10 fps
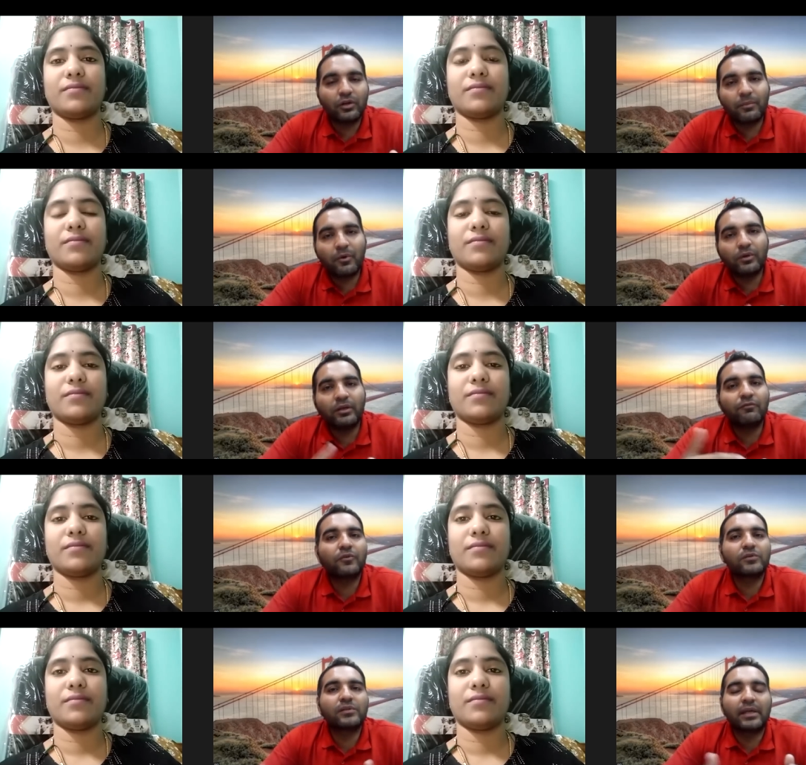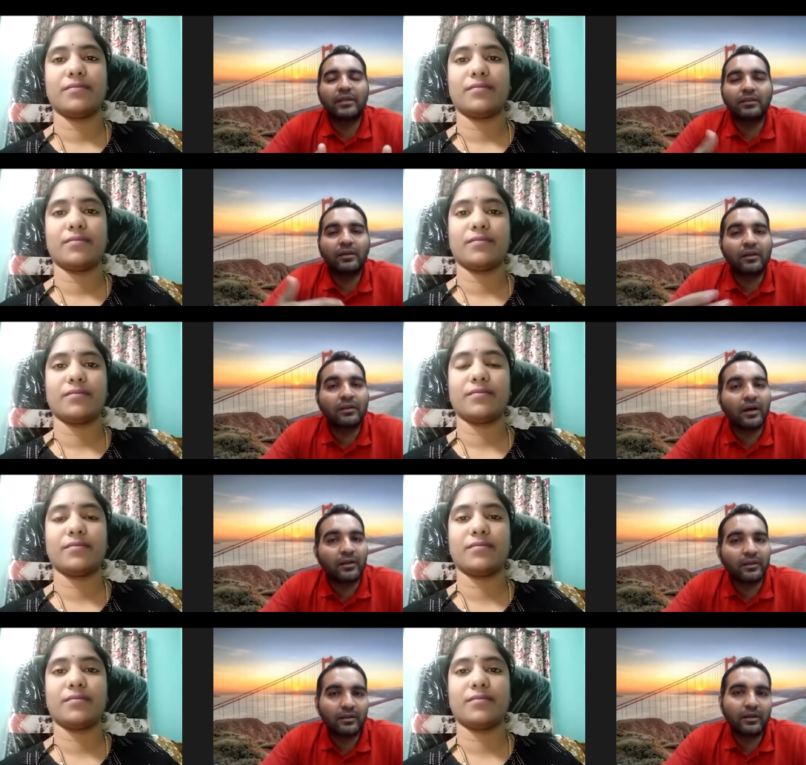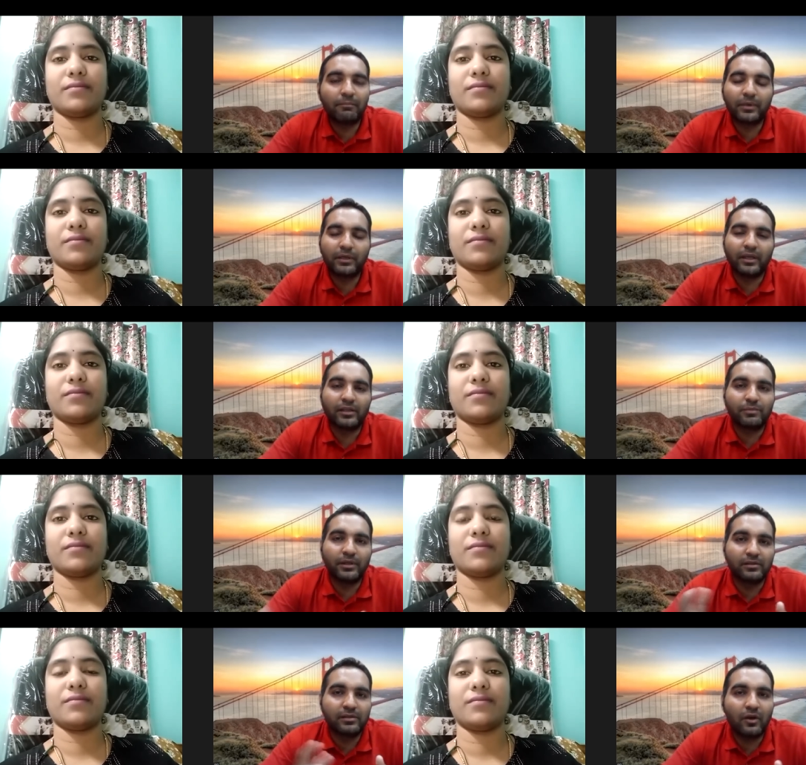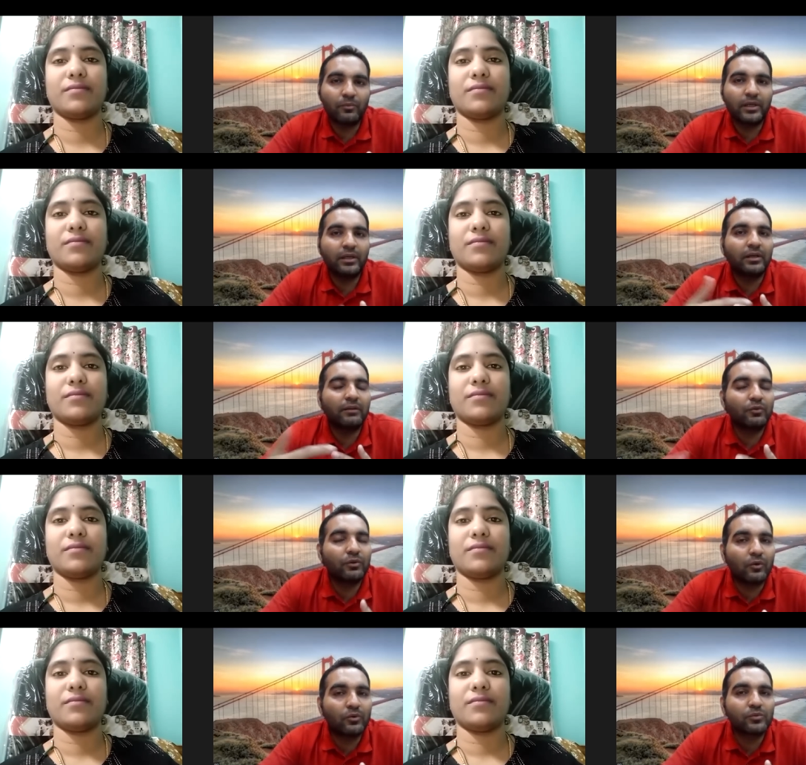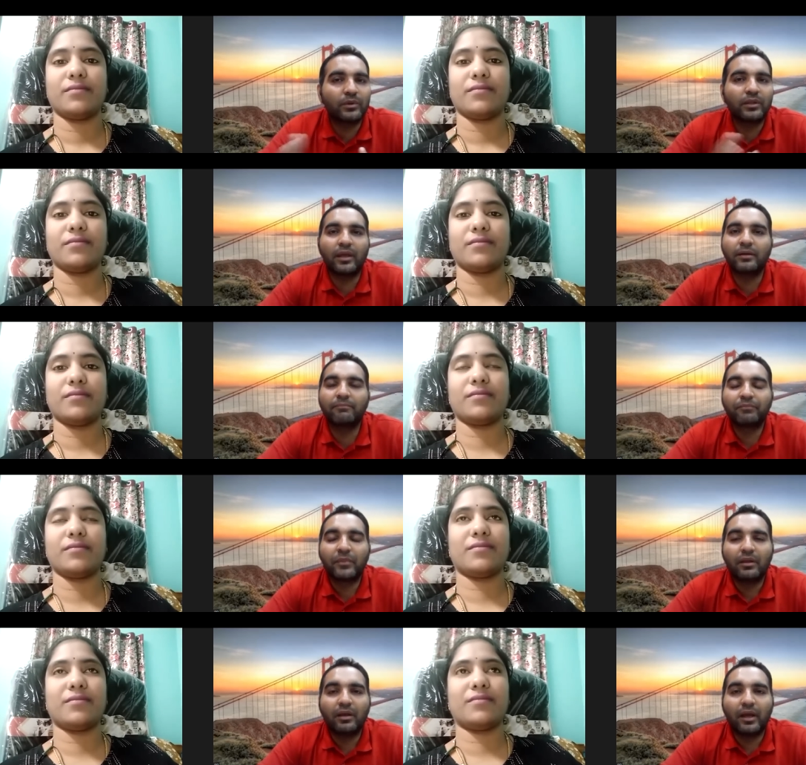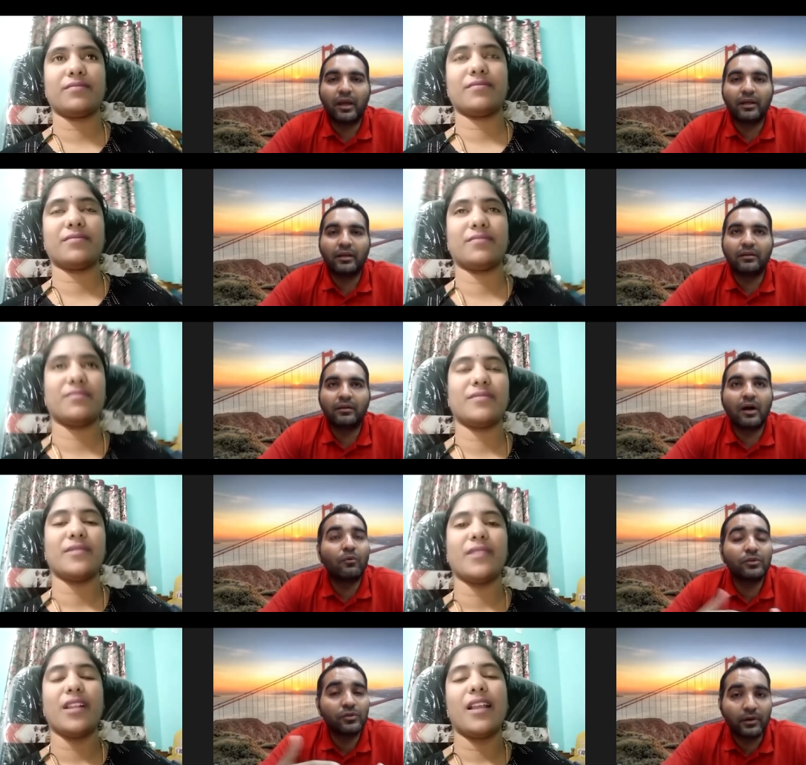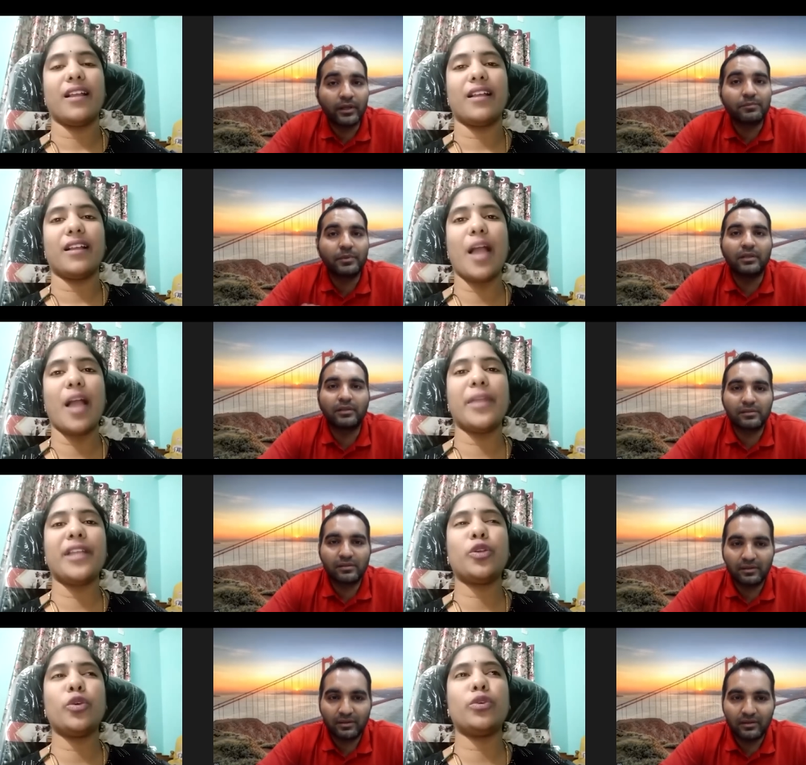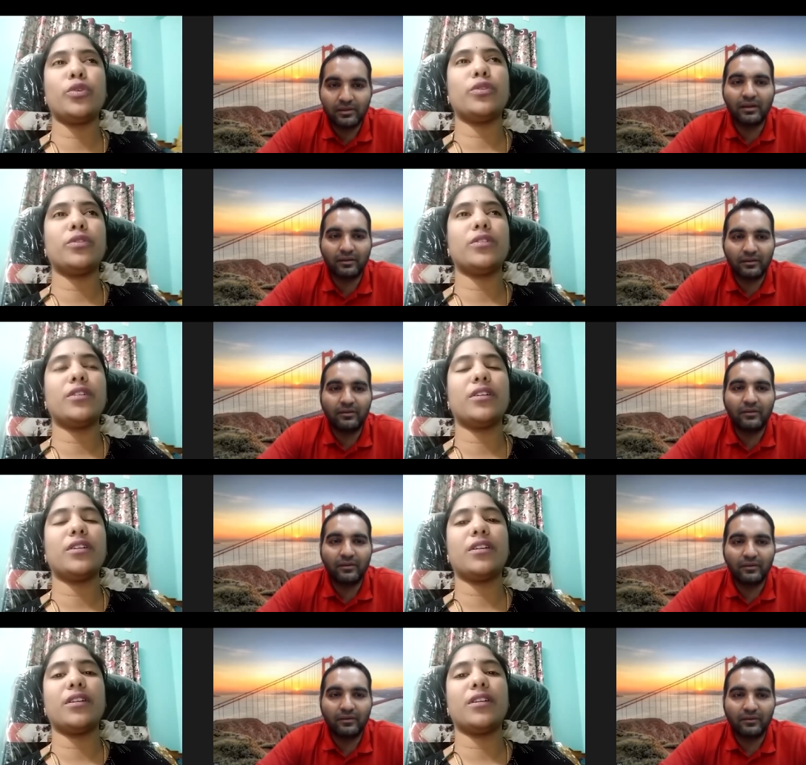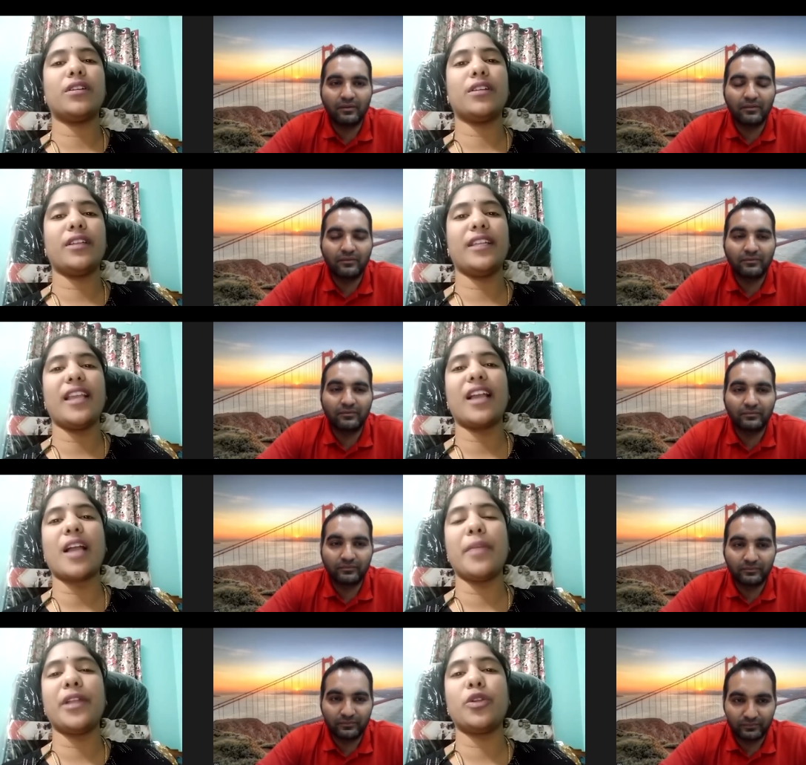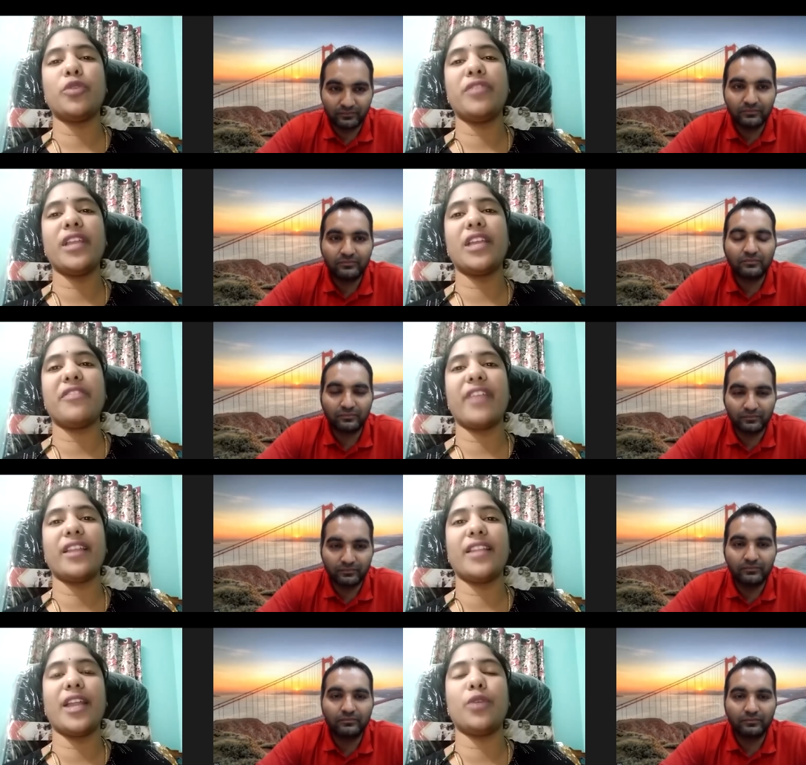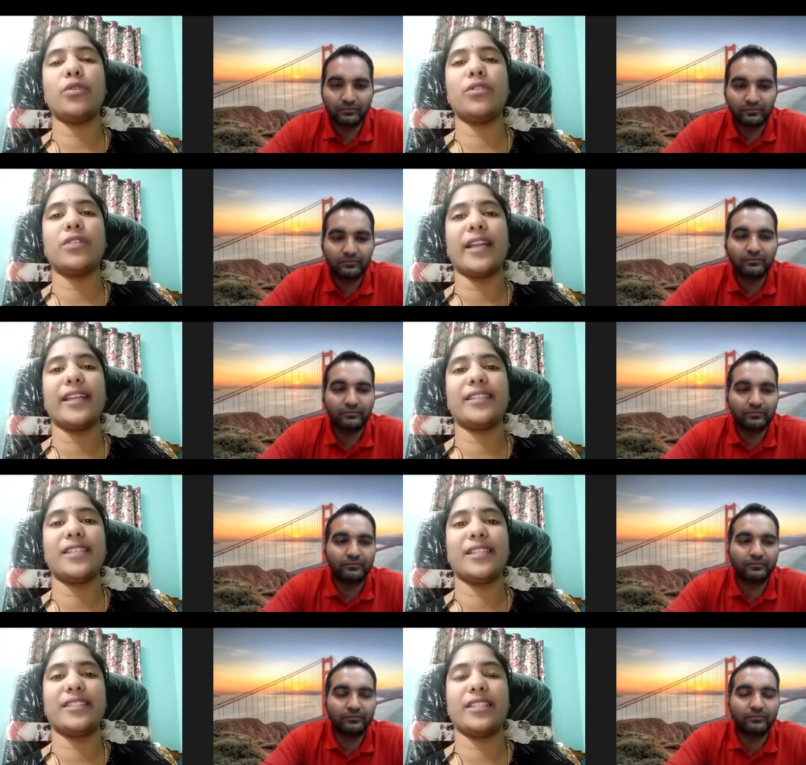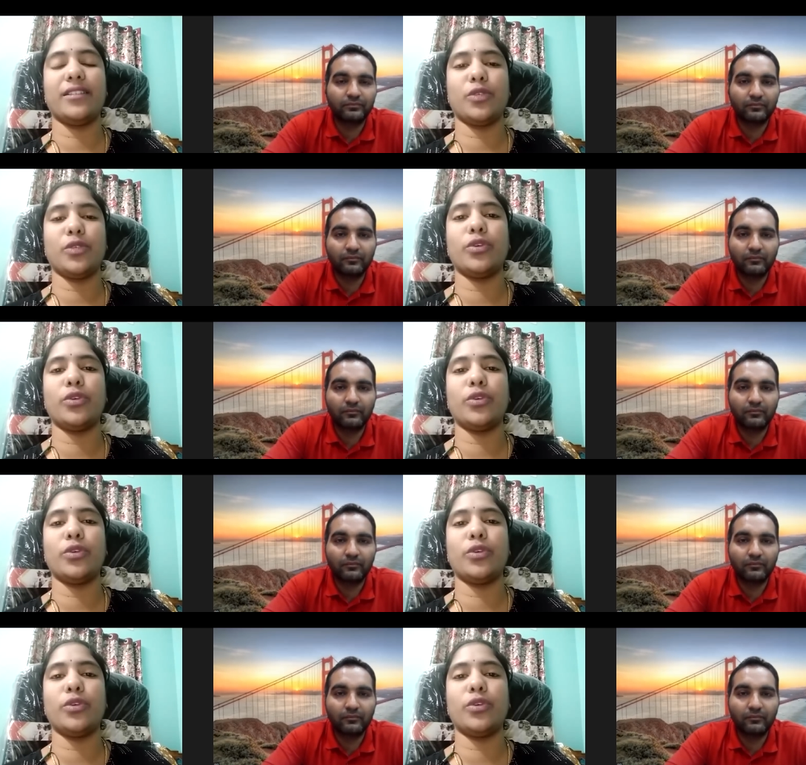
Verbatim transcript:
Speaker 1: What about Infosys and the another company experience? How many interview rounds were there? And how was
Speaker 2: your coming experience? To, yeah, coming to Wingify, they do conducted two